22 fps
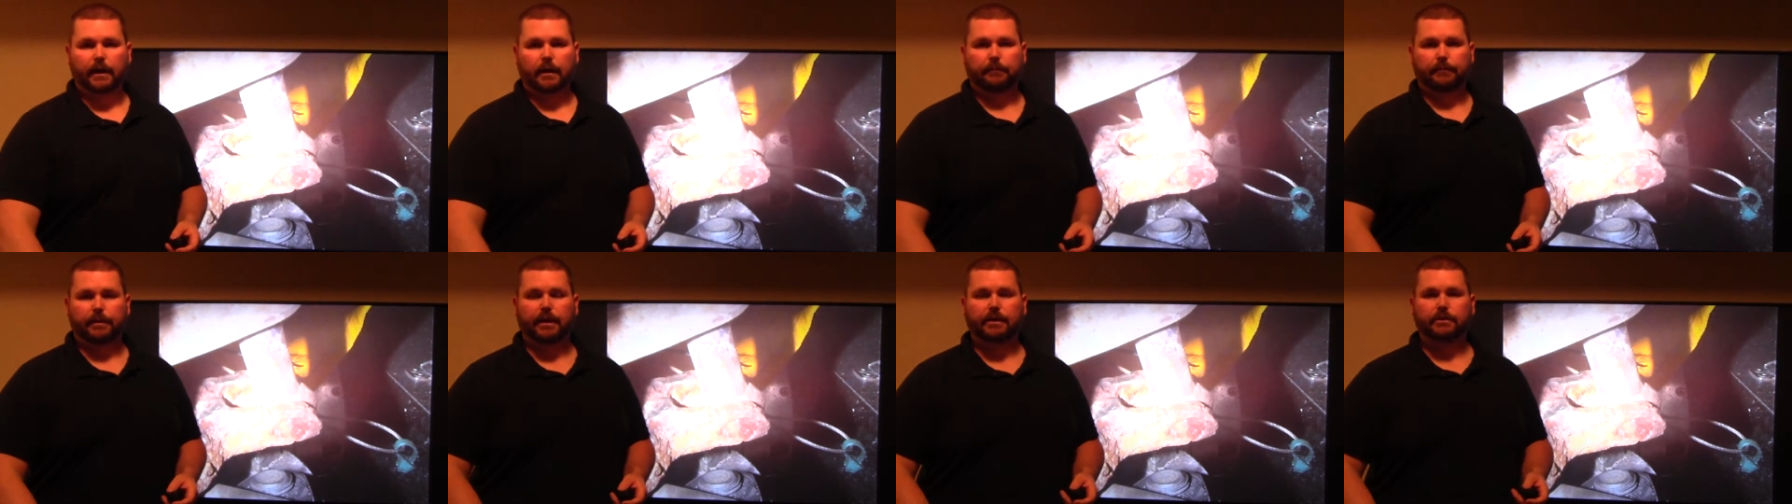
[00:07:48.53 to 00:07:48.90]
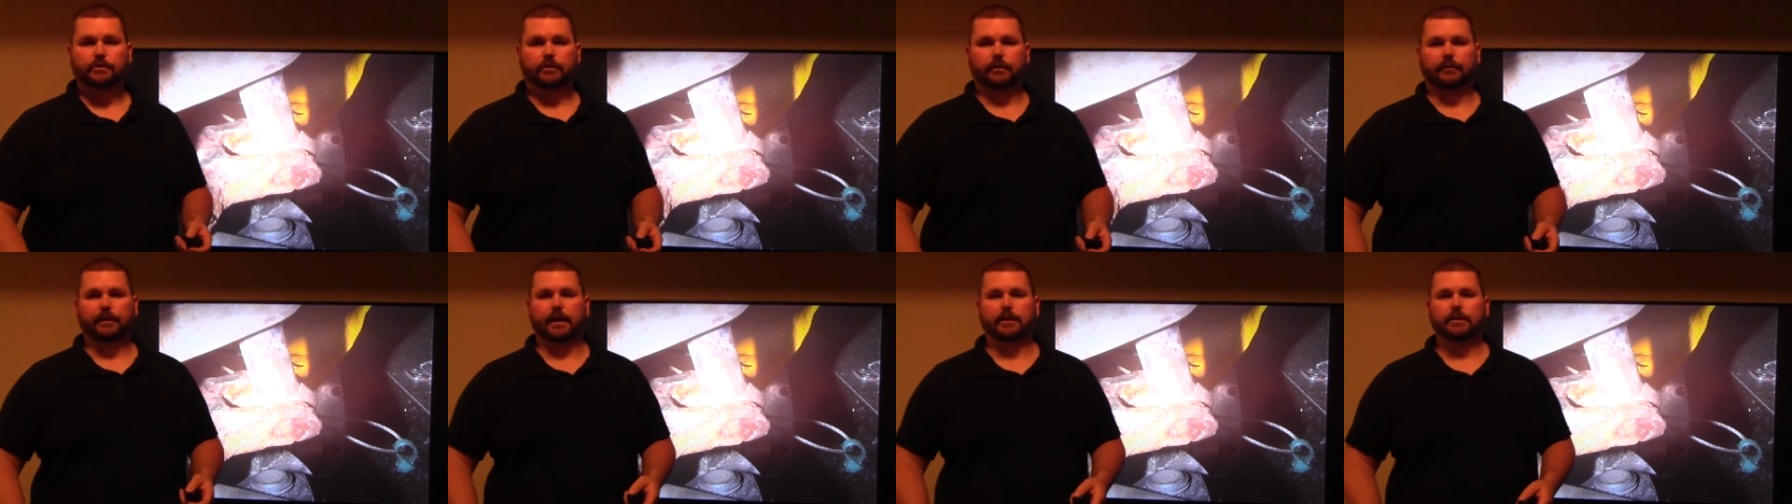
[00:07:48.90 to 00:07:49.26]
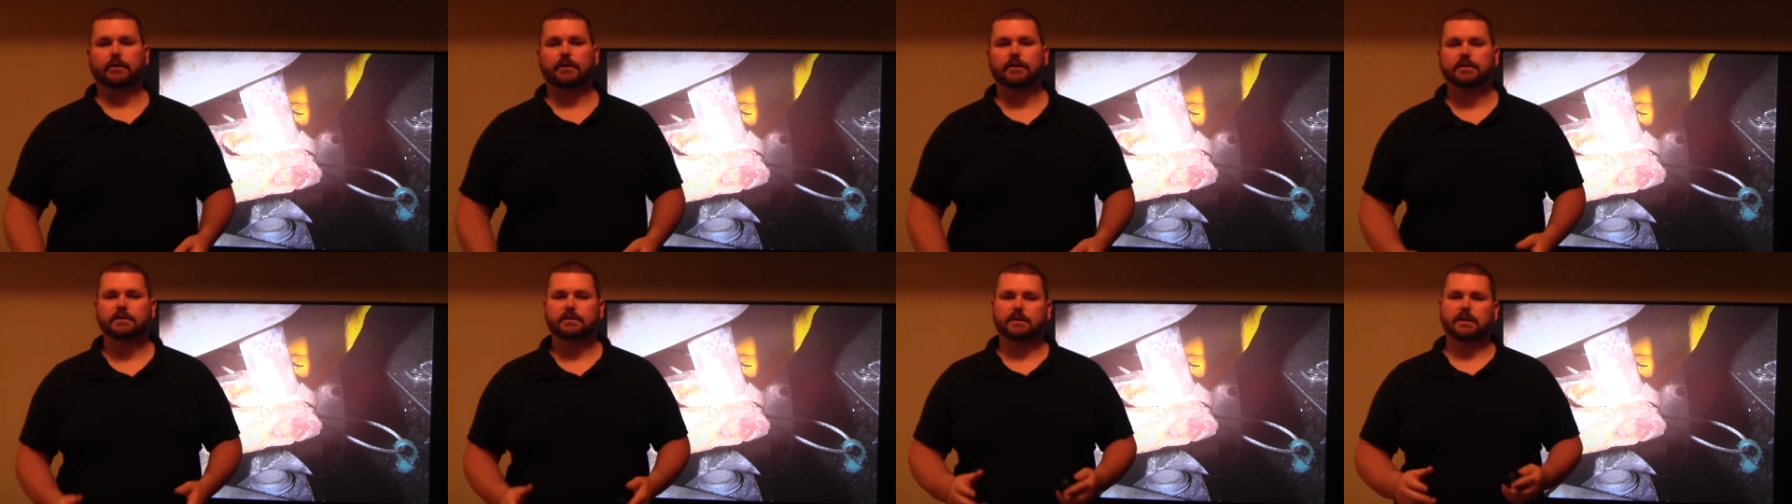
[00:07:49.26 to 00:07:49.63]
we got a picture of that.
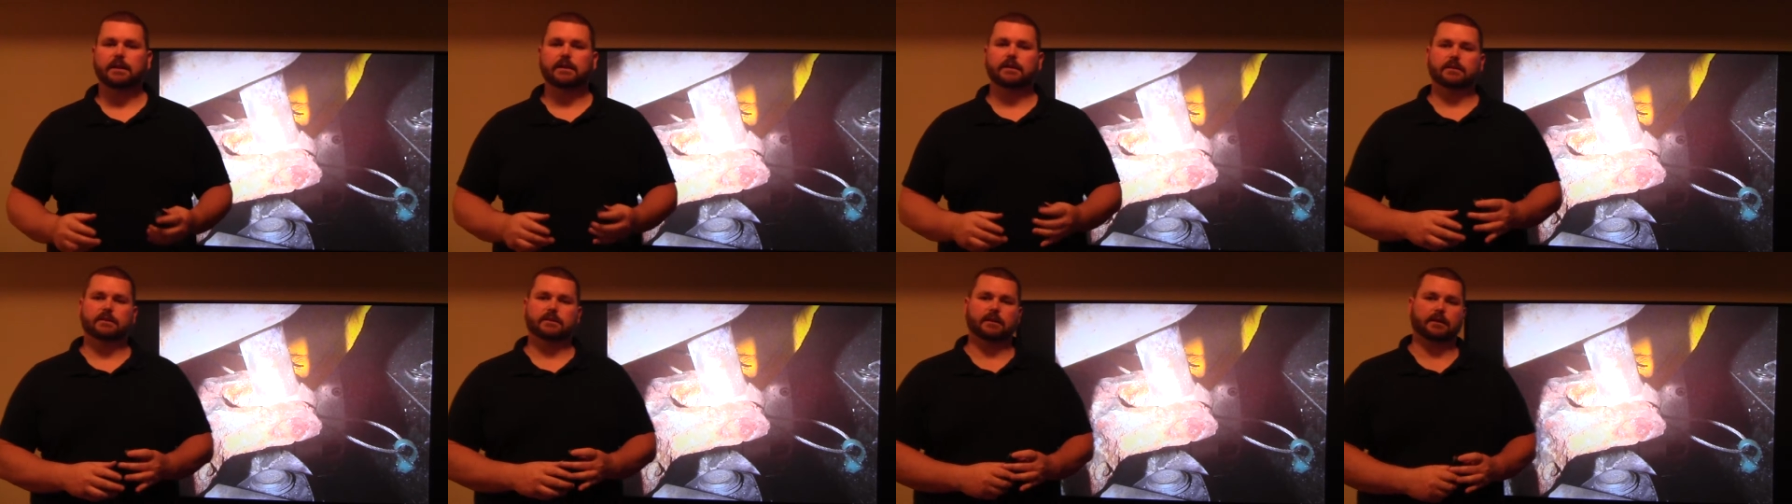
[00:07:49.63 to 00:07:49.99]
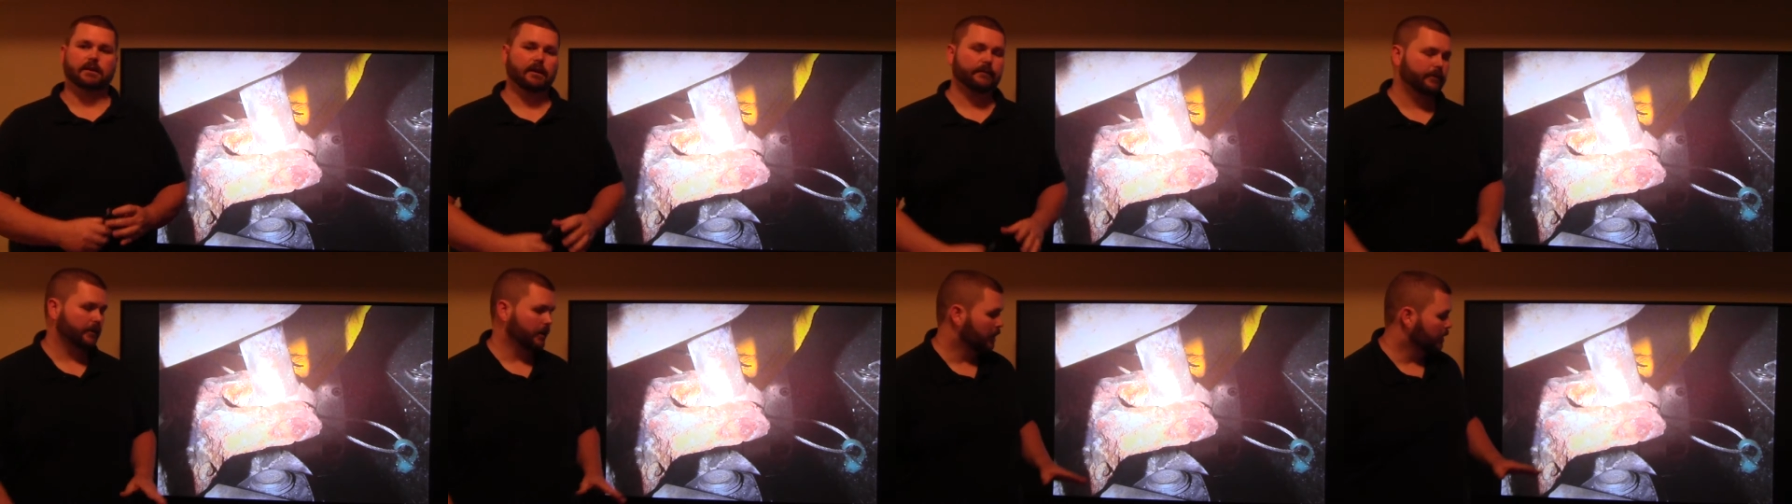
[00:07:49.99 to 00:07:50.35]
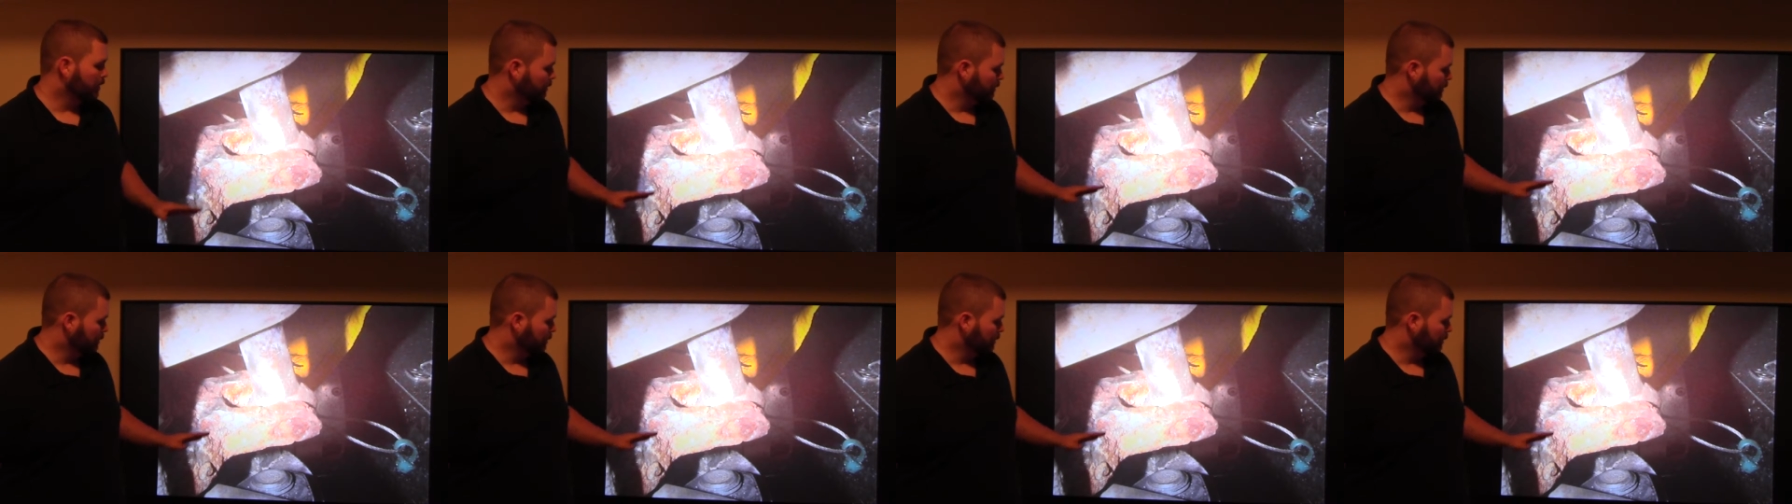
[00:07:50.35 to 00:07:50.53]
You can see the significant